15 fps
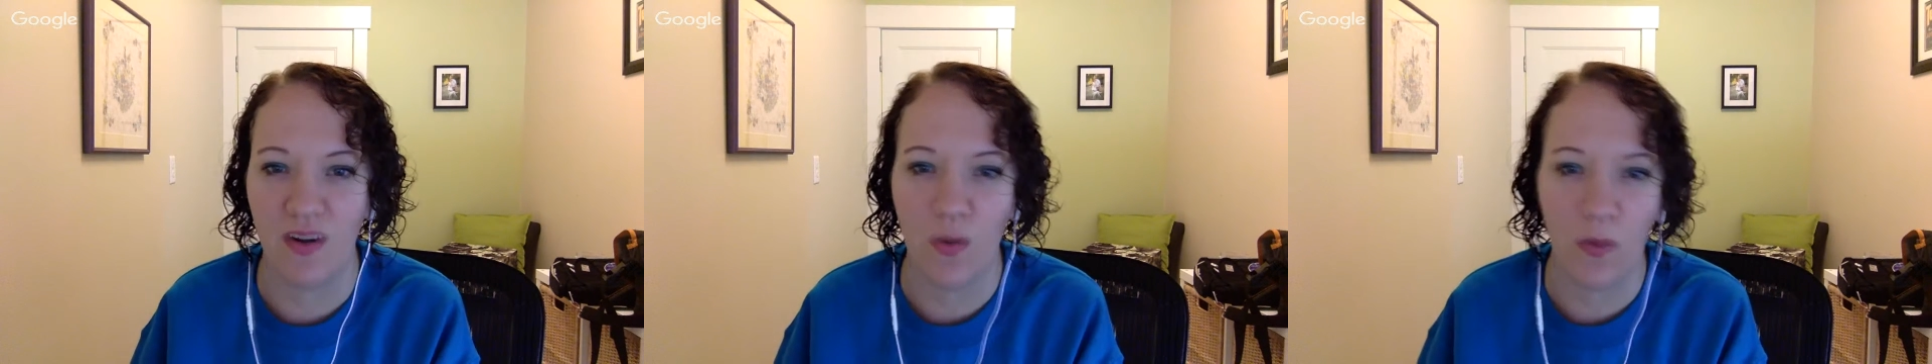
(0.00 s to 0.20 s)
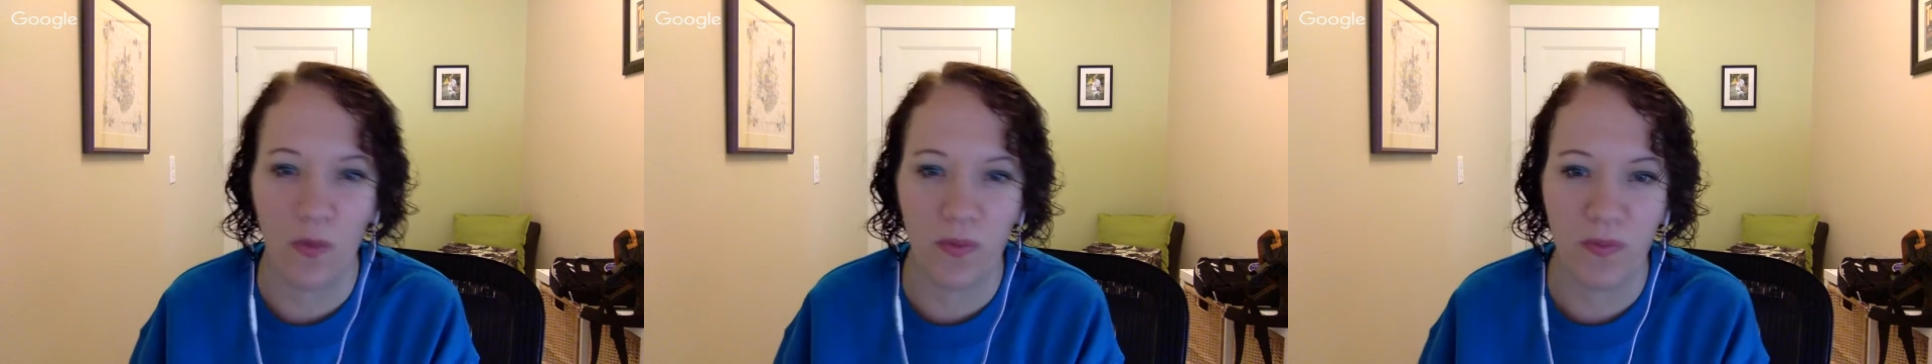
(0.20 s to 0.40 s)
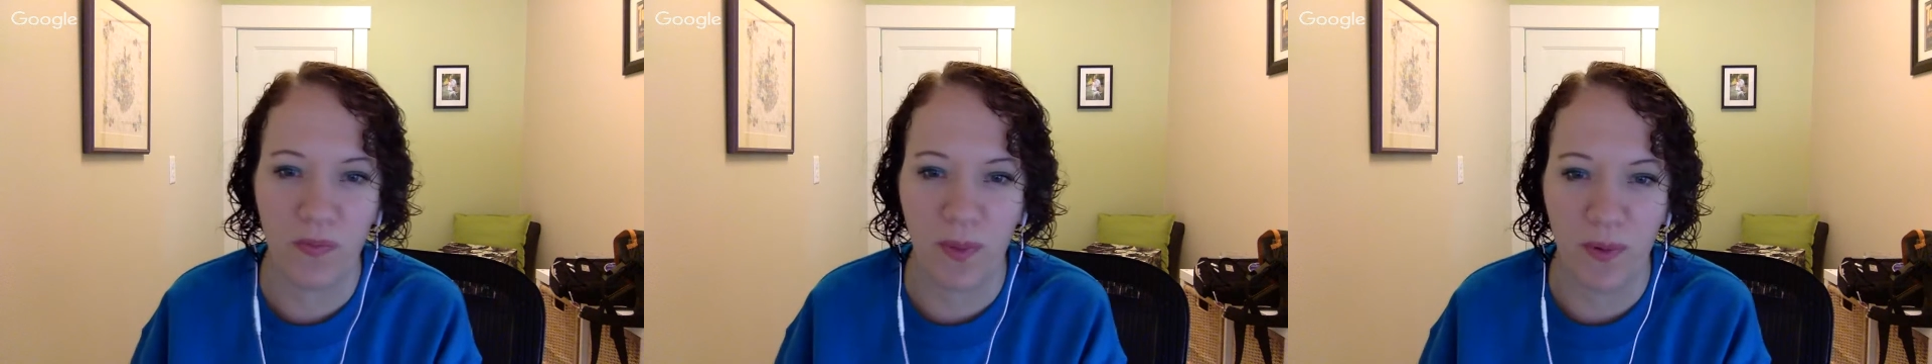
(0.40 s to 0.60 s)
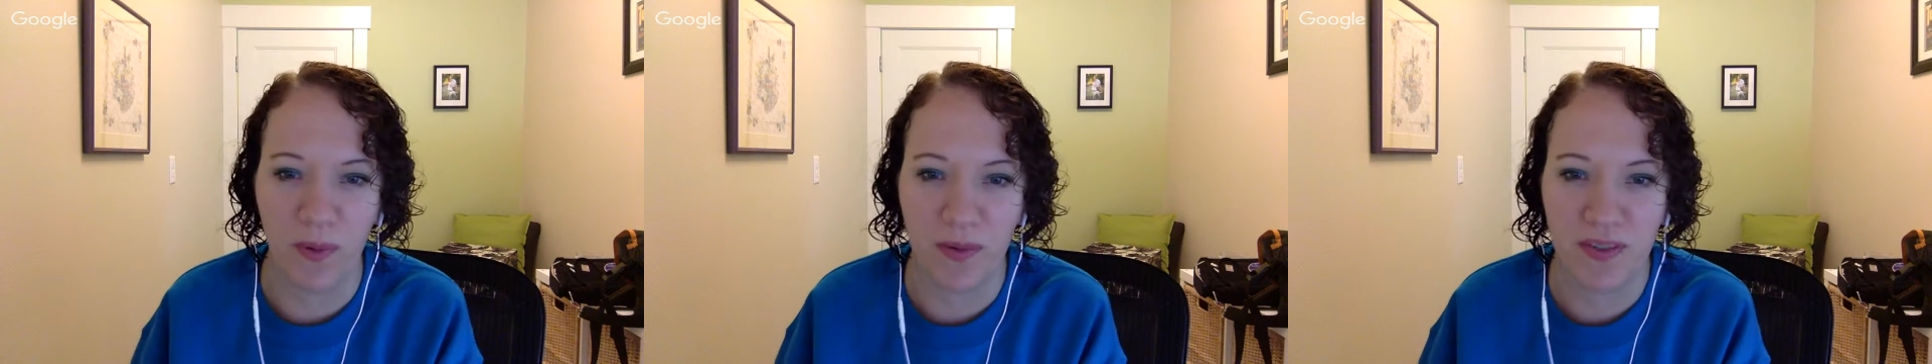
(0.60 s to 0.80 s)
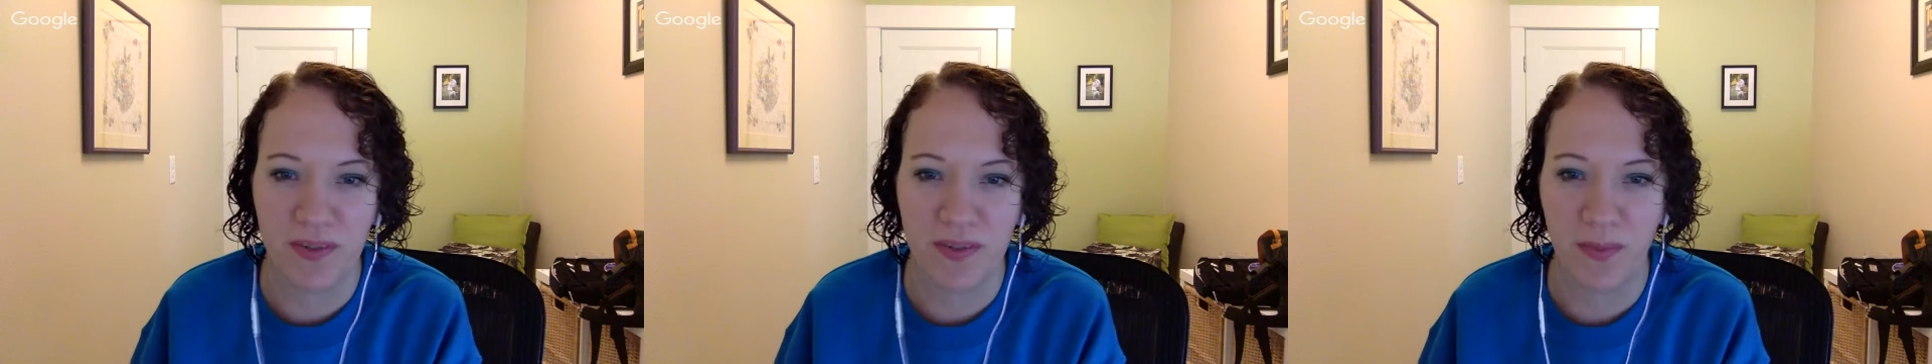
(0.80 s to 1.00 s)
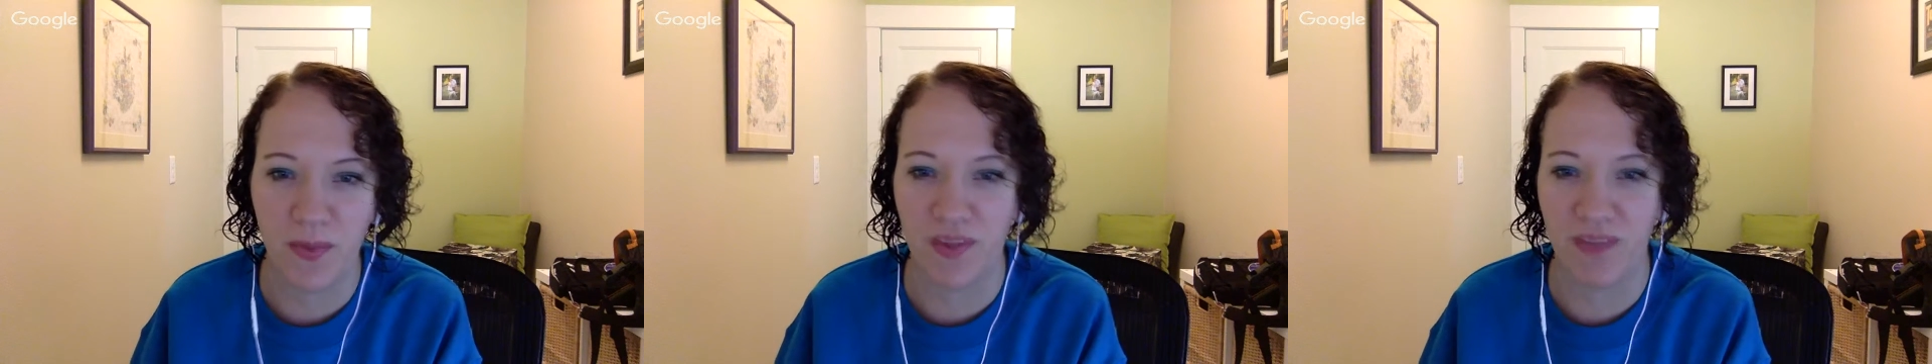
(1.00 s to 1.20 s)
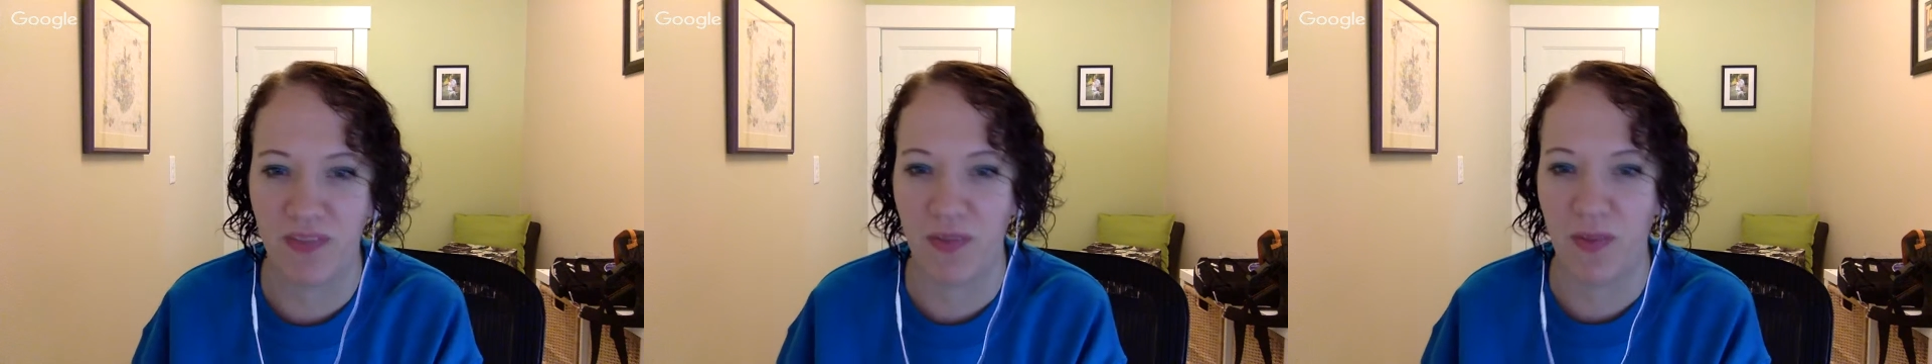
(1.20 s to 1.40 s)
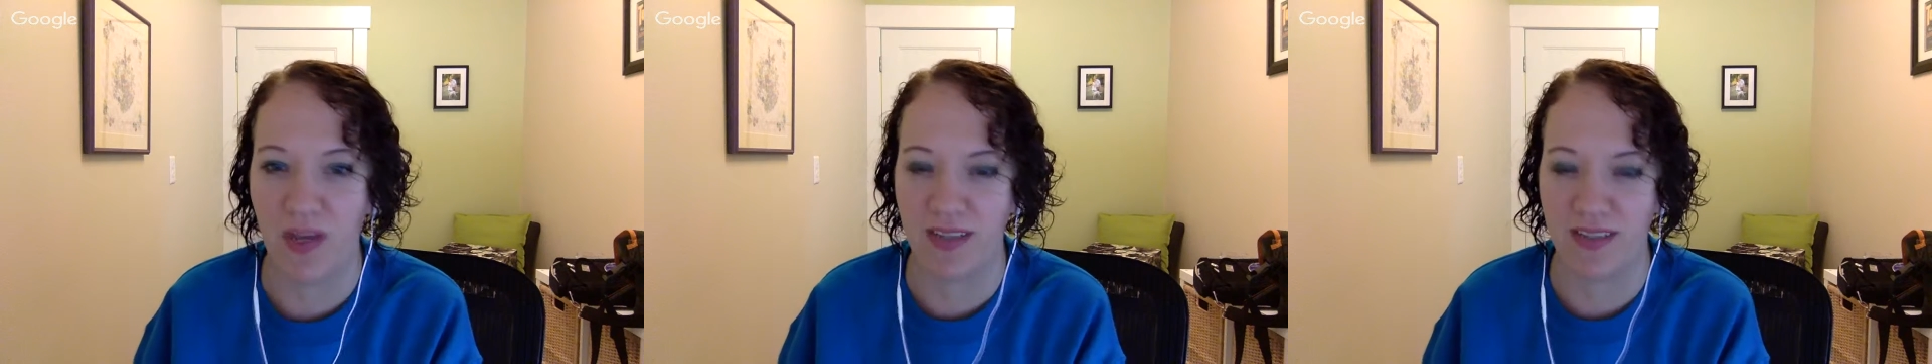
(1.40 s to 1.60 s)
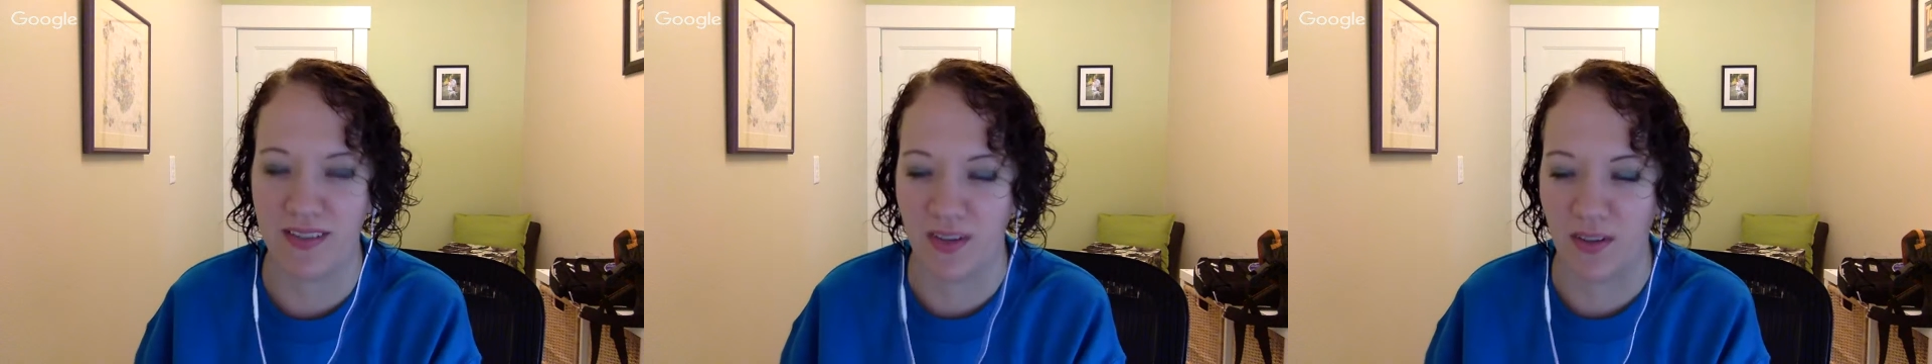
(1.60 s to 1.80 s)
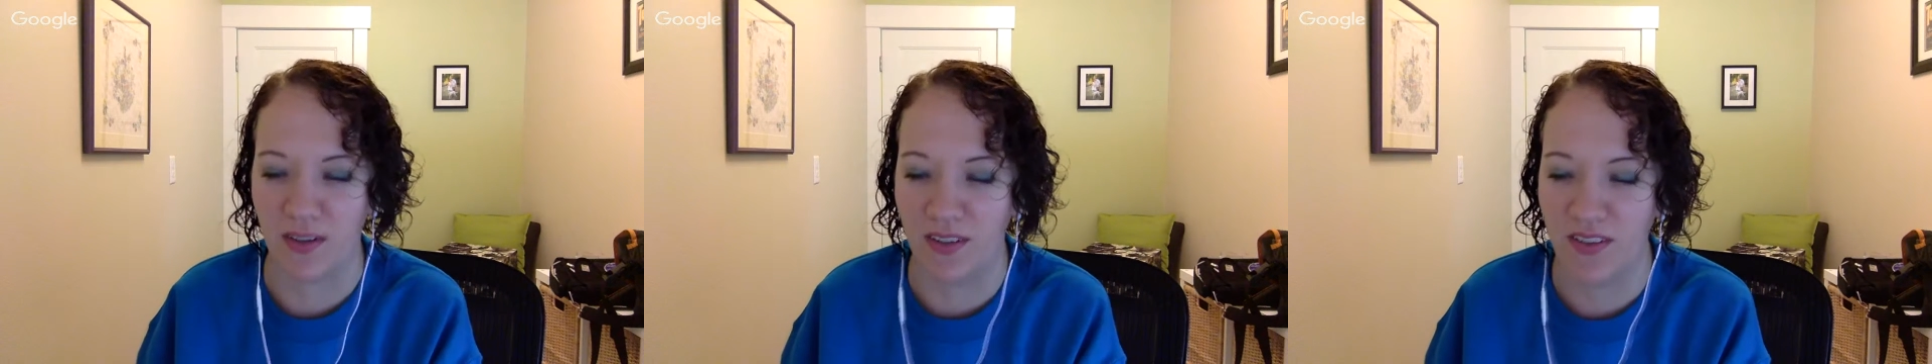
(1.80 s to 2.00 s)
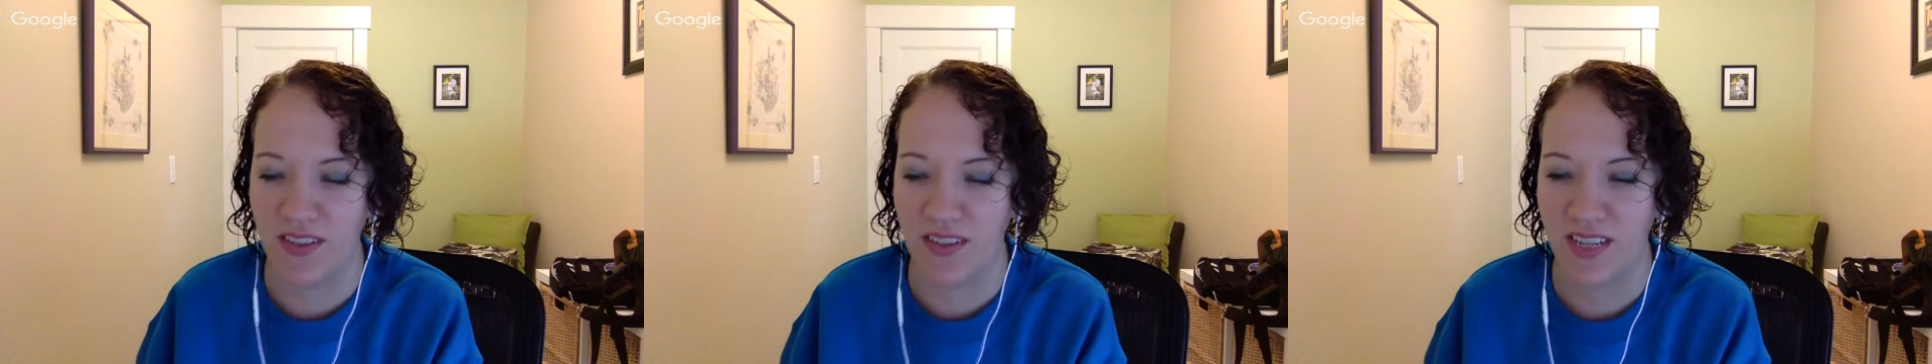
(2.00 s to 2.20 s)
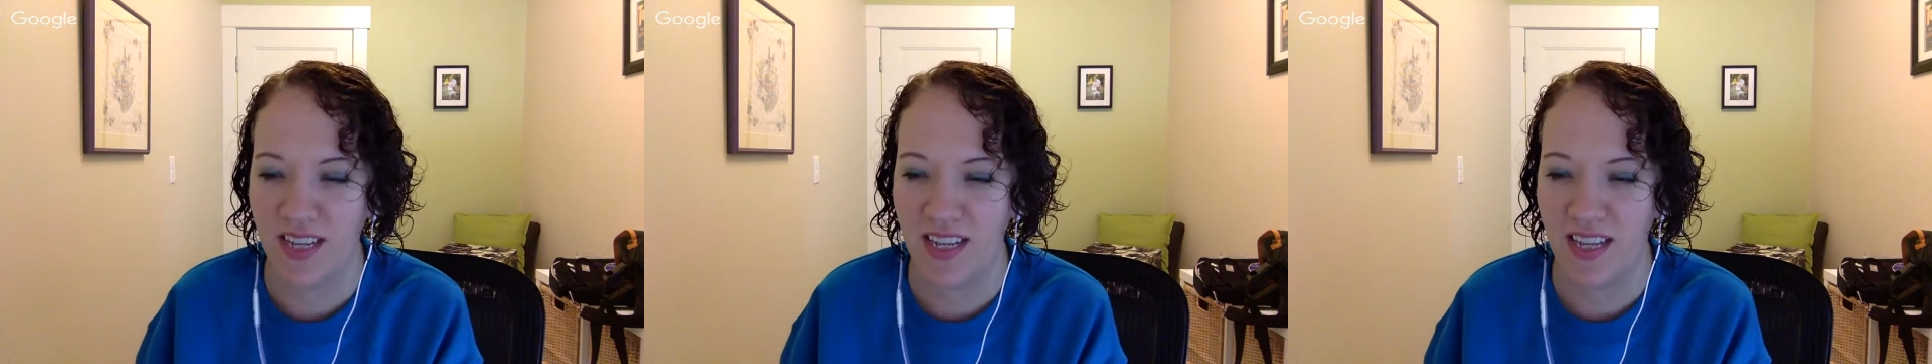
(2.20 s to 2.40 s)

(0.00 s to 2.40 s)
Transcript: old post and we'll give you X dollars?